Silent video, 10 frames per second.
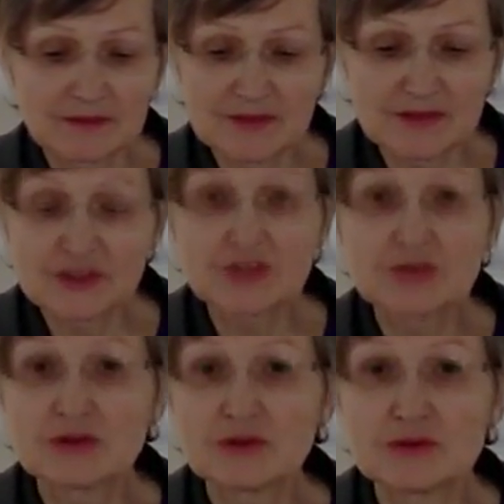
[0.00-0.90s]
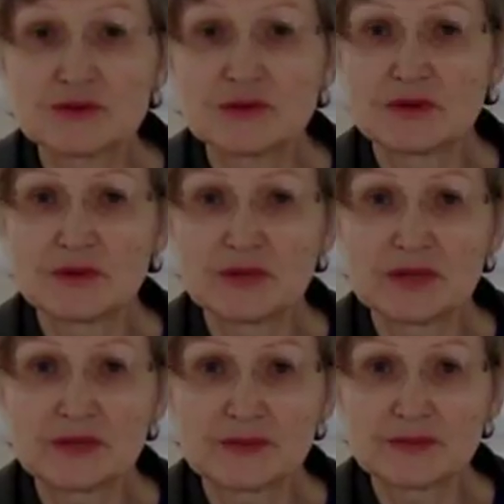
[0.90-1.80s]
She's not the only
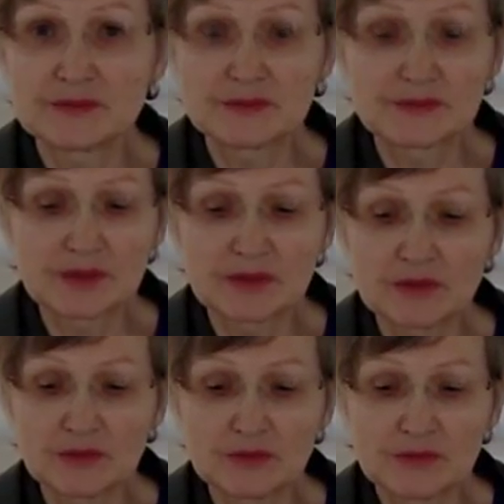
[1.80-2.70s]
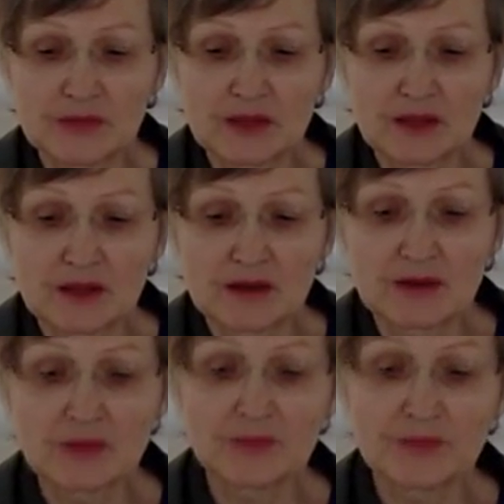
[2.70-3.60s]
one. No.
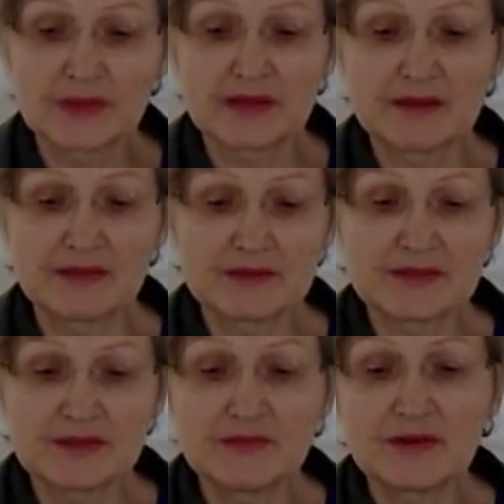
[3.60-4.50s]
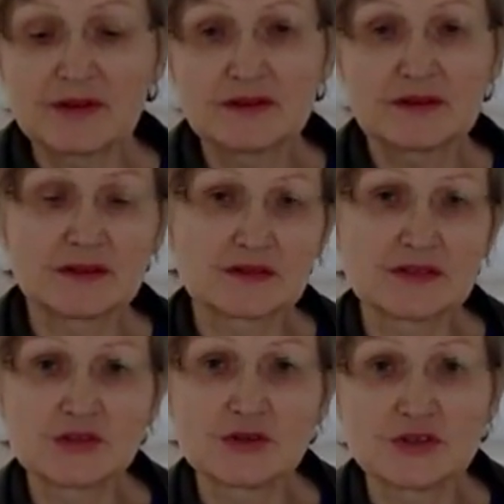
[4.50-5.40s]
There's a difficult
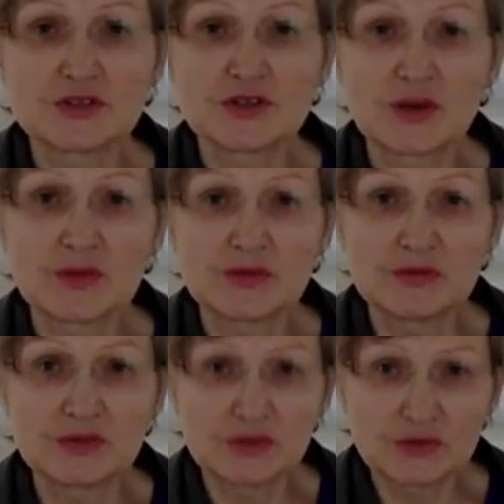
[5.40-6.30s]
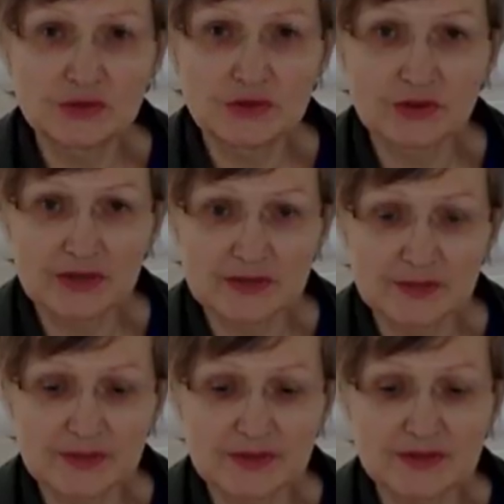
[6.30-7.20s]
situation now between you and your
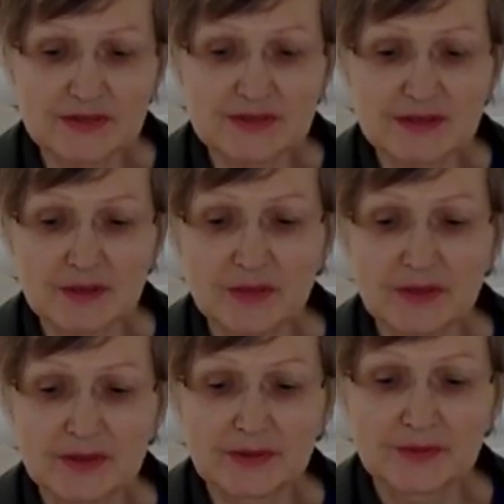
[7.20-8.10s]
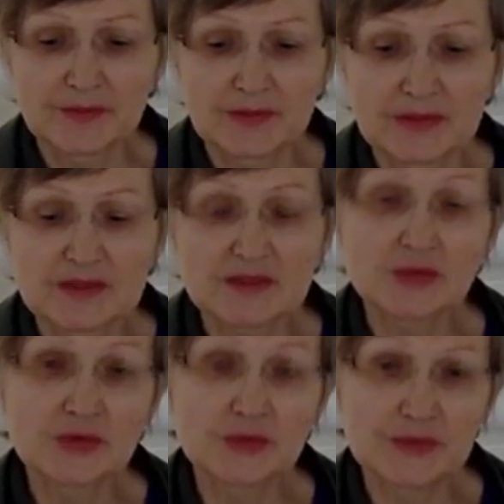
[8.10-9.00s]
husband. There's some
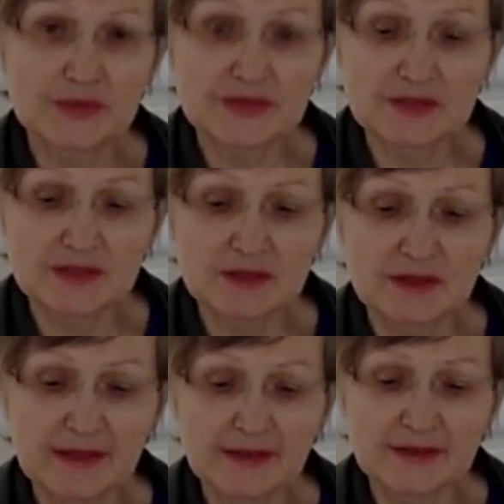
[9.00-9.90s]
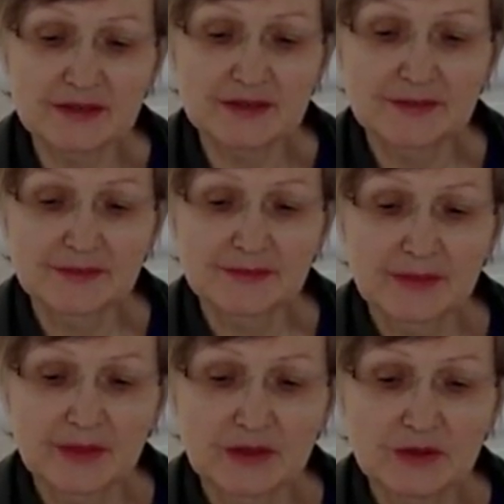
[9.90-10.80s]
disagreement still, and
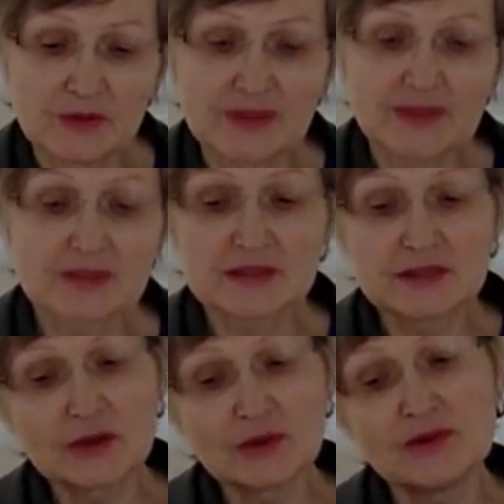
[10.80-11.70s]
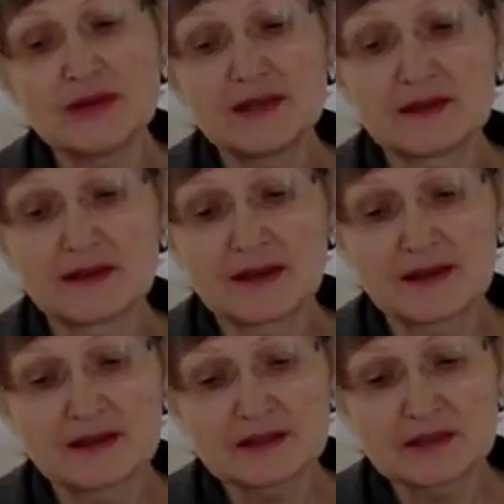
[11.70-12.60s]
you slowly
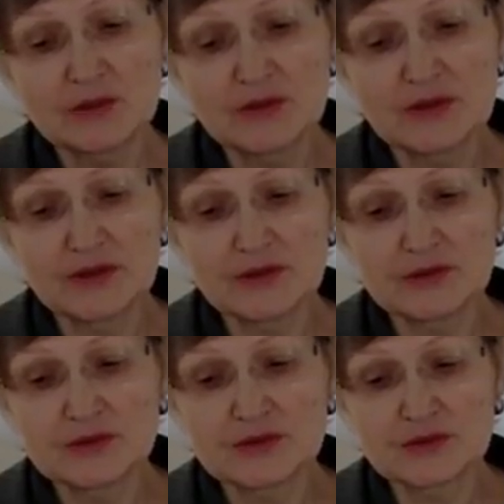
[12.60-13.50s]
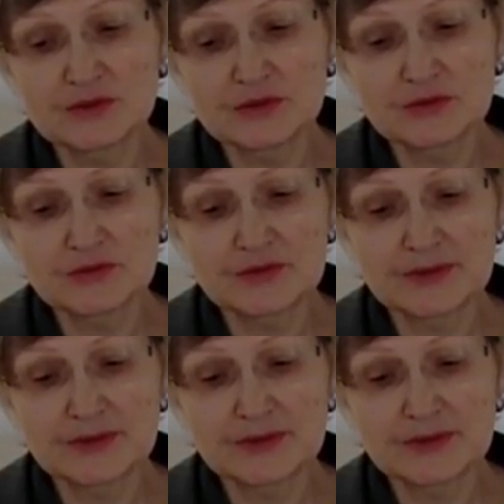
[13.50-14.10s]
you sort of